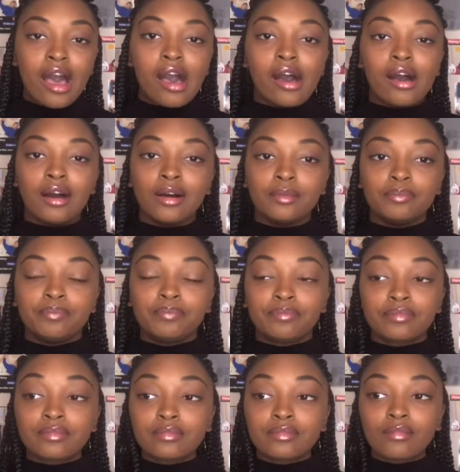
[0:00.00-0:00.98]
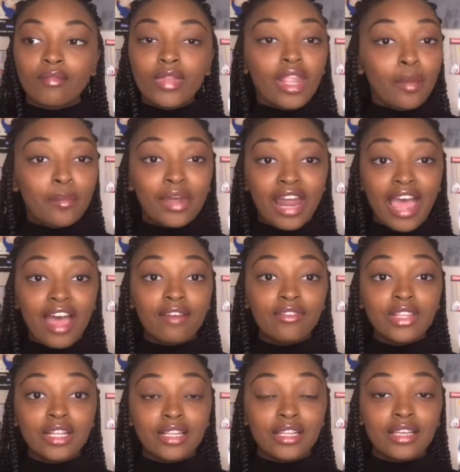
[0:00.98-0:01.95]
But I
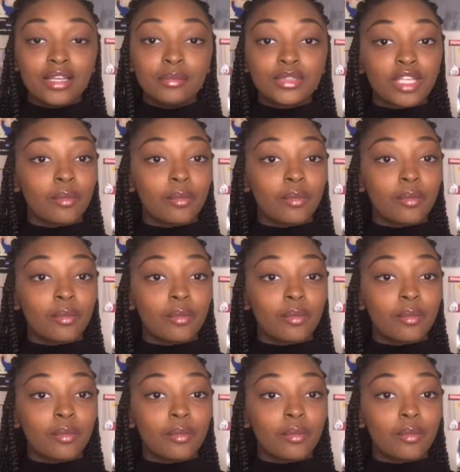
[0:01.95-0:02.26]
have the clip,